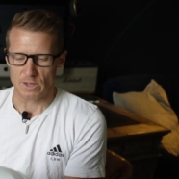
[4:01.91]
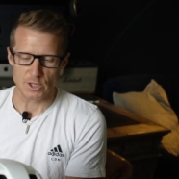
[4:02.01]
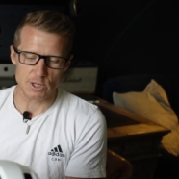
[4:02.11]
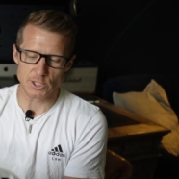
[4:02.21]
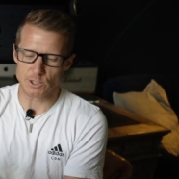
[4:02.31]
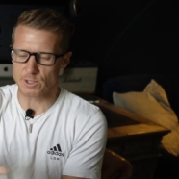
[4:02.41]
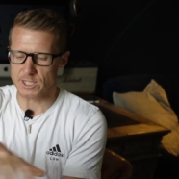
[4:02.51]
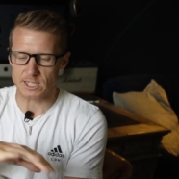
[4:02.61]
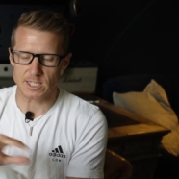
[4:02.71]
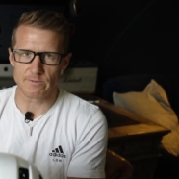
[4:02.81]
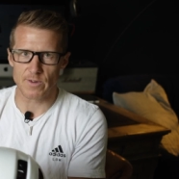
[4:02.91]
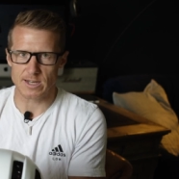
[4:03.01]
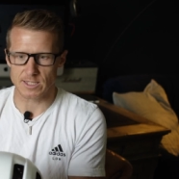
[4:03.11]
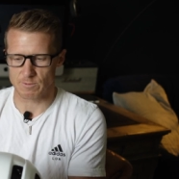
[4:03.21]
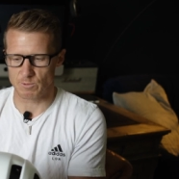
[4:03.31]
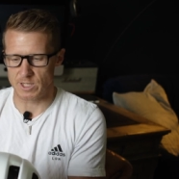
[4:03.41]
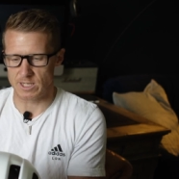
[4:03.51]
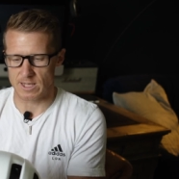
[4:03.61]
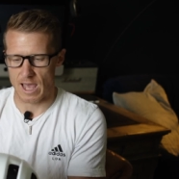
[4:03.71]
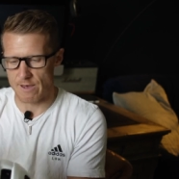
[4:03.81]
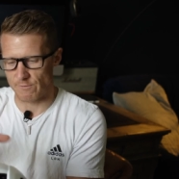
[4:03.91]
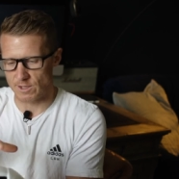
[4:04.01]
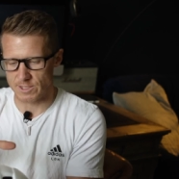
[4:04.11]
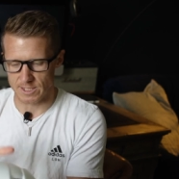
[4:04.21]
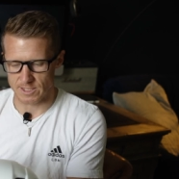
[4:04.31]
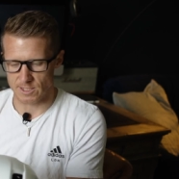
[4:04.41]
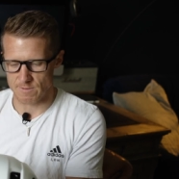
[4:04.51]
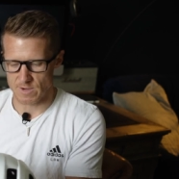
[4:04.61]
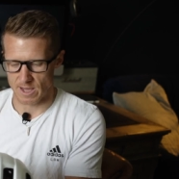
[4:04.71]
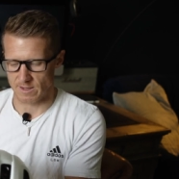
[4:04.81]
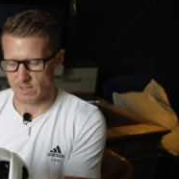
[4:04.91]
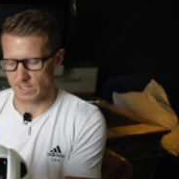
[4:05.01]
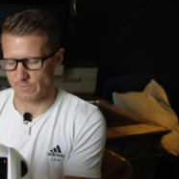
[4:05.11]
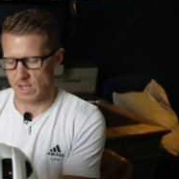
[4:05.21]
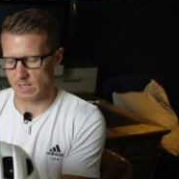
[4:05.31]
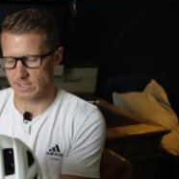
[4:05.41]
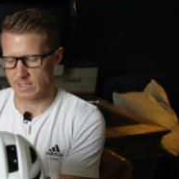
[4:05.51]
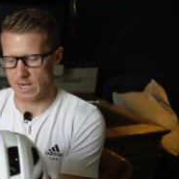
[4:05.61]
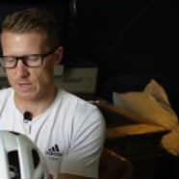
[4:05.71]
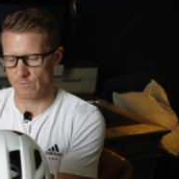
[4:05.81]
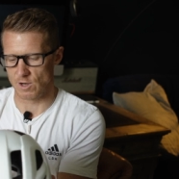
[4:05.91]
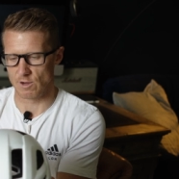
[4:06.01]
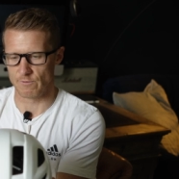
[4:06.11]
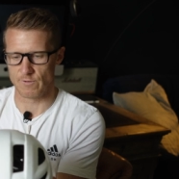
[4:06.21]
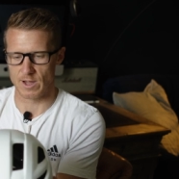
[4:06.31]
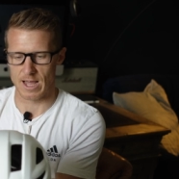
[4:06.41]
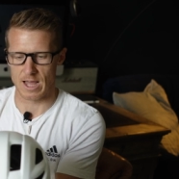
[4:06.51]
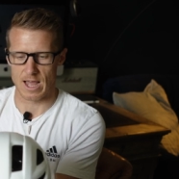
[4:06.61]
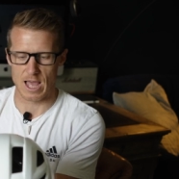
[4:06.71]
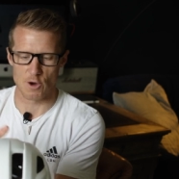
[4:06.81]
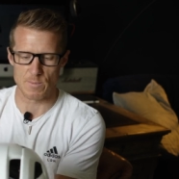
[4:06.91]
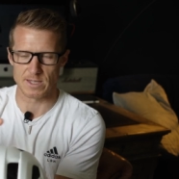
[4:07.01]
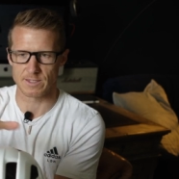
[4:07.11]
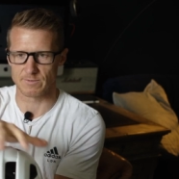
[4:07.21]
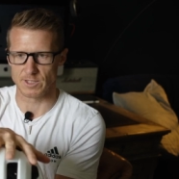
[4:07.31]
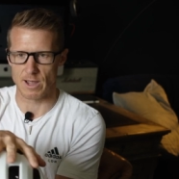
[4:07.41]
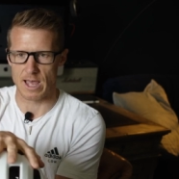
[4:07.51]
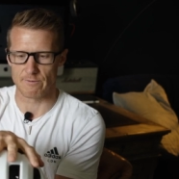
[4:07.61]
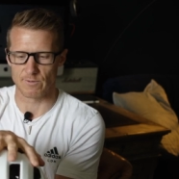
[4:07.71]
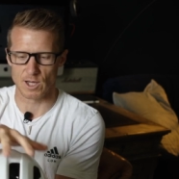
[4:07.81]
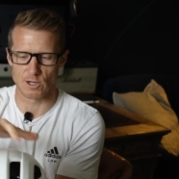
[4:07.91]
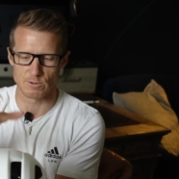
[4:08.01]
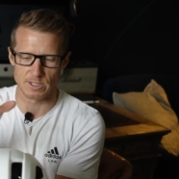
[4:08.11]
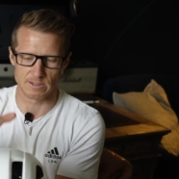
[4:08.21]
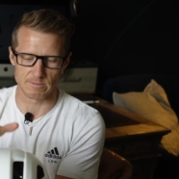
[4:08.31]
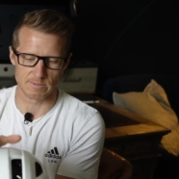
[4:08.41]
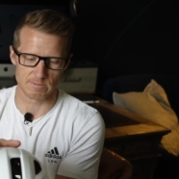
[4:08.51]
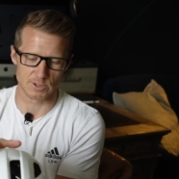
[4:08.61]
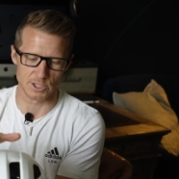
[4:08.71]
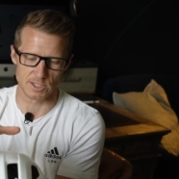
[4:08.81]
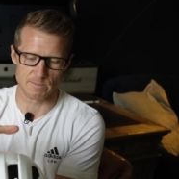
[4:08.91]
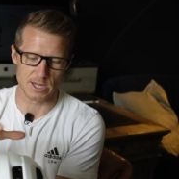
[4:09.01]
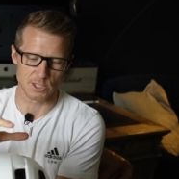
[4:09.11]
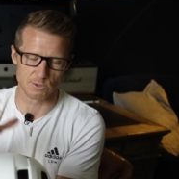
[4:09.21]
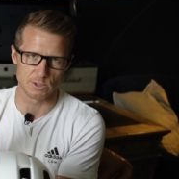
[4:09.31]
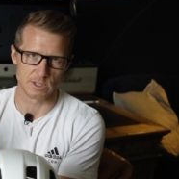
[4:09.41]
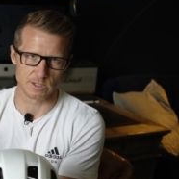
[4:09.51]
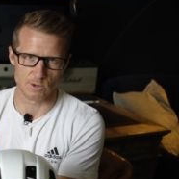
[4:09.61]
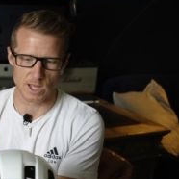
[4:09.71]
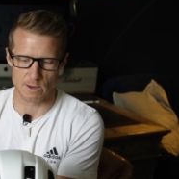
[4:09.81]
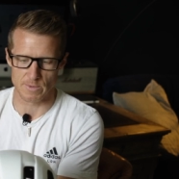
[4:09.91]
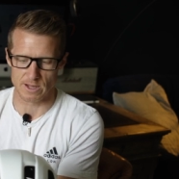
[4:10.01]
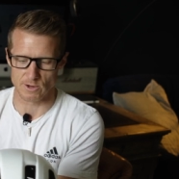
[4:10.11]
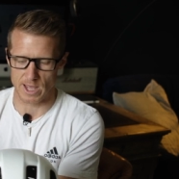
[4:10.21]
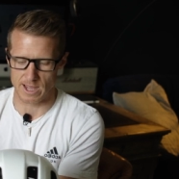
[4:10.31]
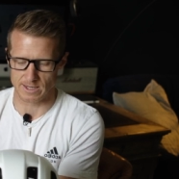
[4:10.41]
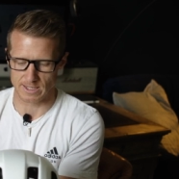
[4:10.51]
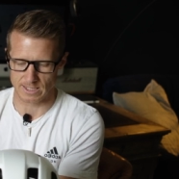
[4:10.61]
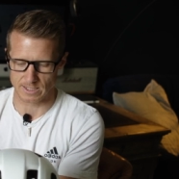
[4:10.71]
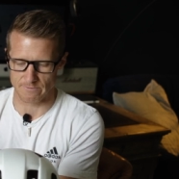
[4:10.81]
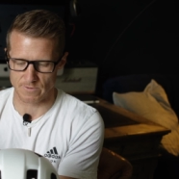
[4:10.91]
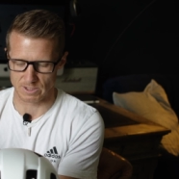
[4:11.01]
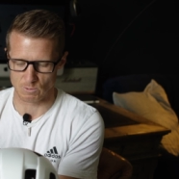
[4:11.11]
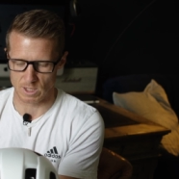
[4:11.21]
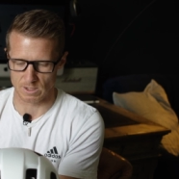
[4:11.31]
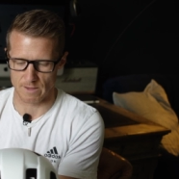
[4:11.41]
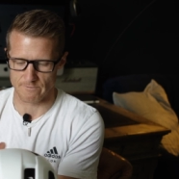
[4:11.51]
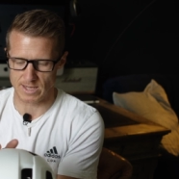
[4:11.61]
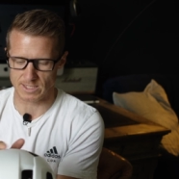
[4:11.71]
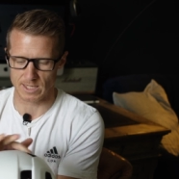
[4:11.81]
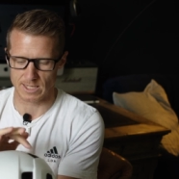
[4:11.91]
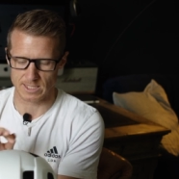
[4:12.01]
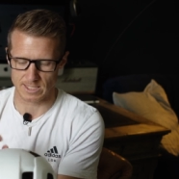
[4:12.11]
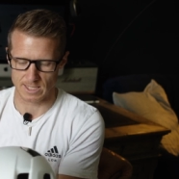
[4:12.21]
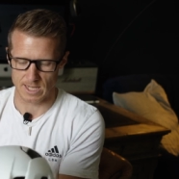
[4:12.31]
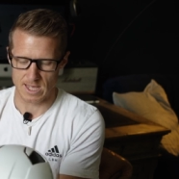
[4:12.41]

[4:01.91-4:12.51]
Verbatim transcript: The usual 16 vents with the airflow system. I think that's fairly standard for a lot of uh, helmets, you know, airflow and just to make sure that your helmet and your head is very well ventilated.